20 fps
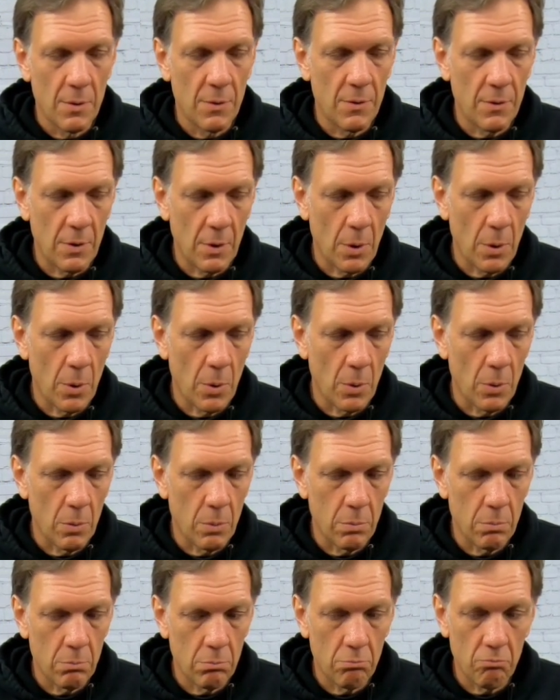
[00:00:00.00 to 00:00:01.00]
So
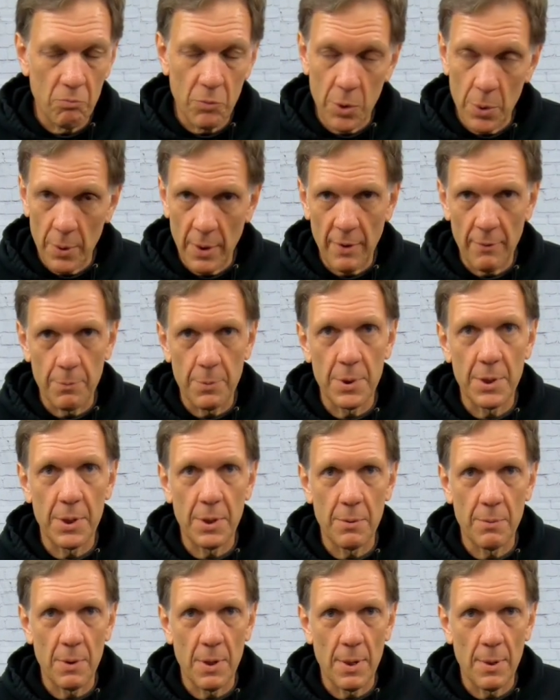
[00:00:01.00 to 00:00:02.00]
you'll have
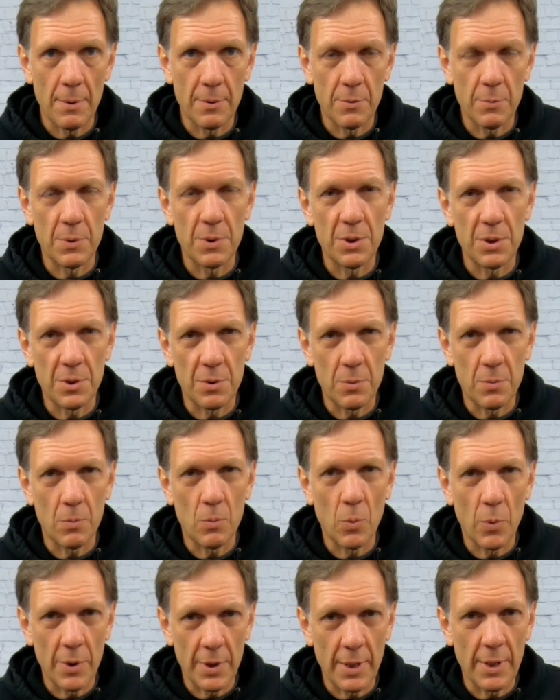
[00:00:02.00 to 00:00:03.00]
plenty of rods with just
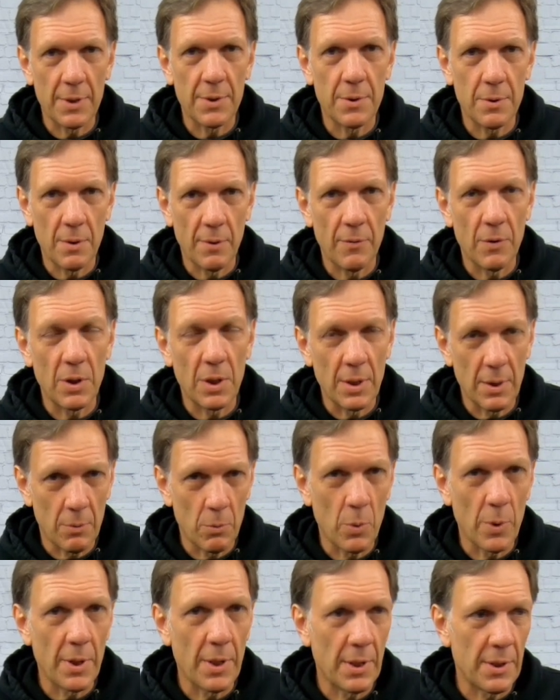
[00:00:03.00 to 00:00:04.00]
1 extra, if you
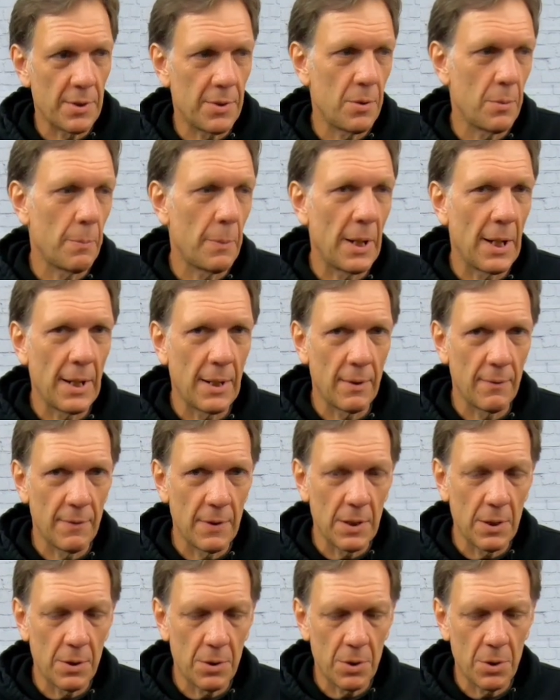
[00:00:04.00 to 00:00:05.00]
get 1 extra bag of
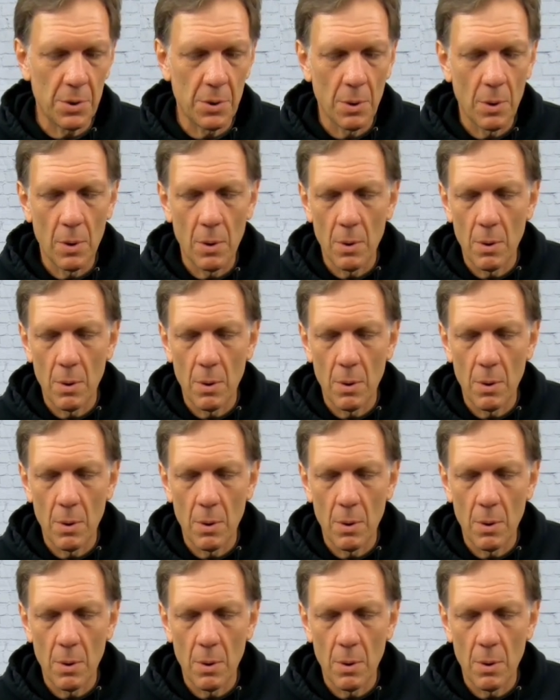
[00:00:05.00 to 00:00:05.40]
each,